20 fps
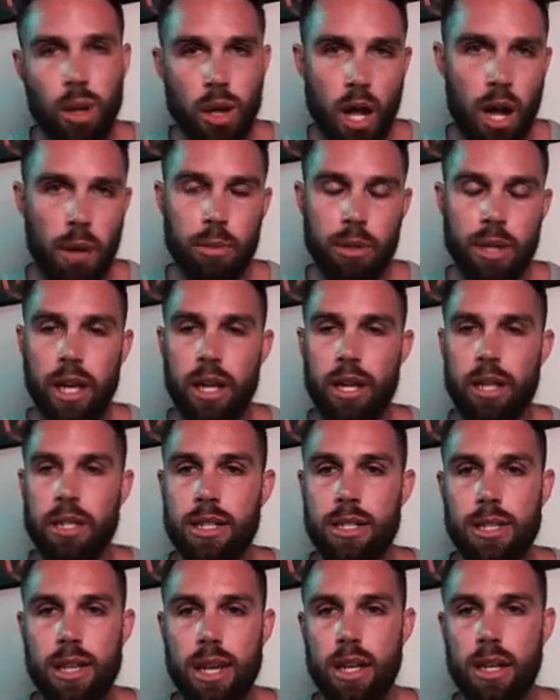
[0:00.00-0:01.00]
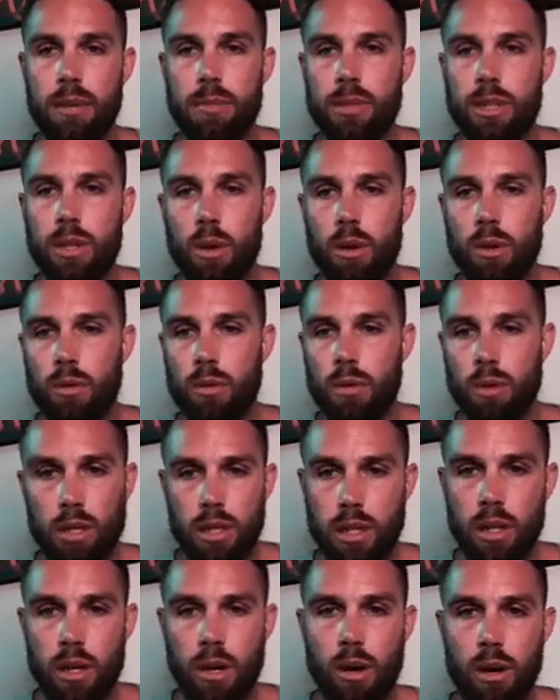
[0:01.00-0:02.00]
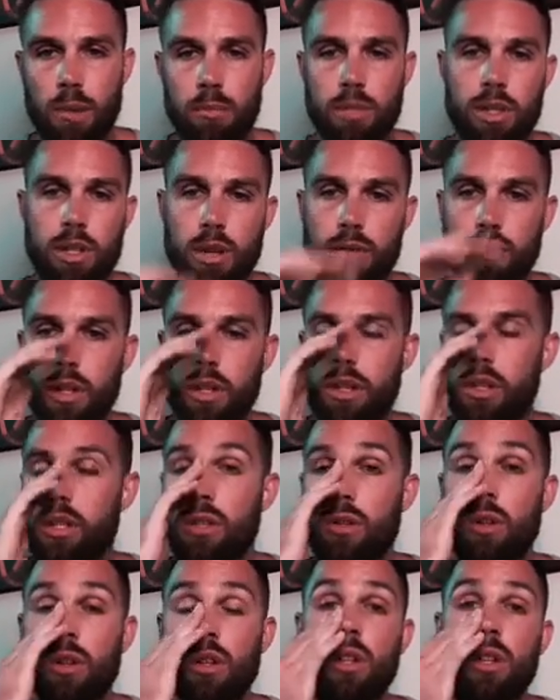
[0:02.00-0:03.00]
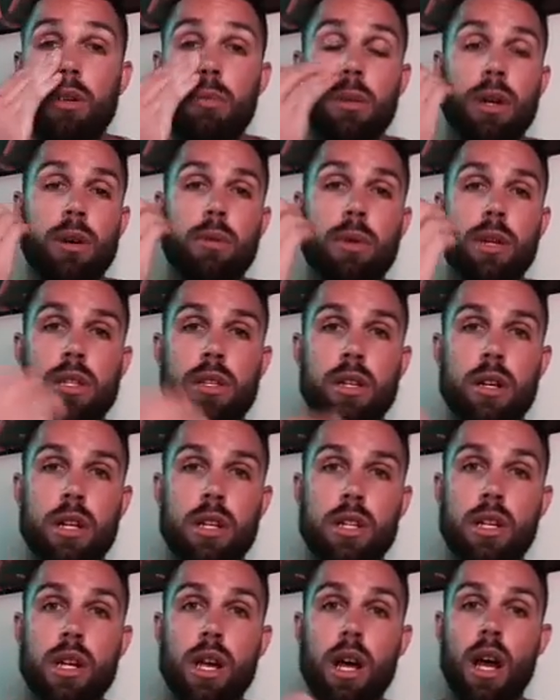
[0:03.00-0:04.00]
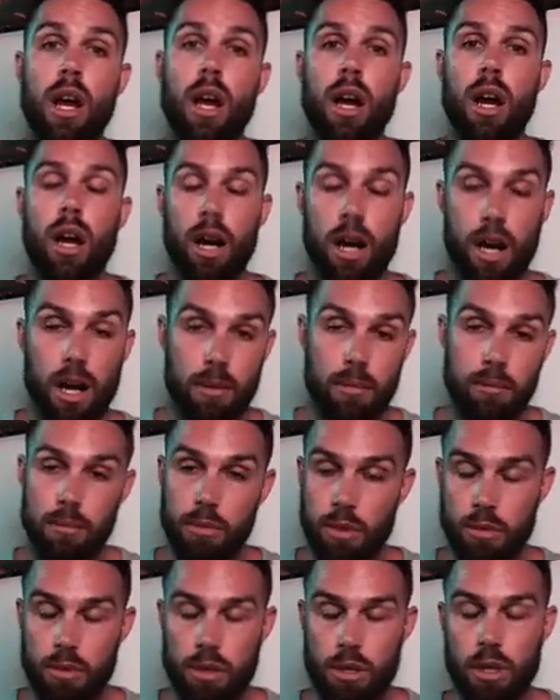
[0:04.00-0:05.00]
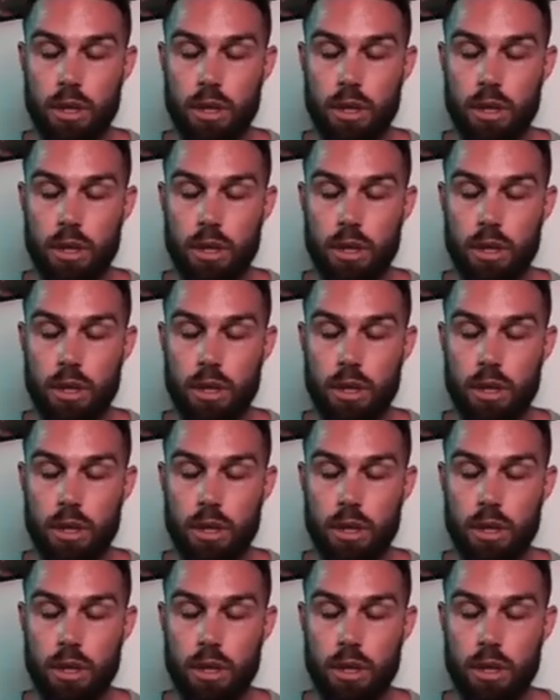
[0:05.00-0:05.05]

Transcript: real complicated to set up, so you know, I'm sure if you just do a little bit of research, you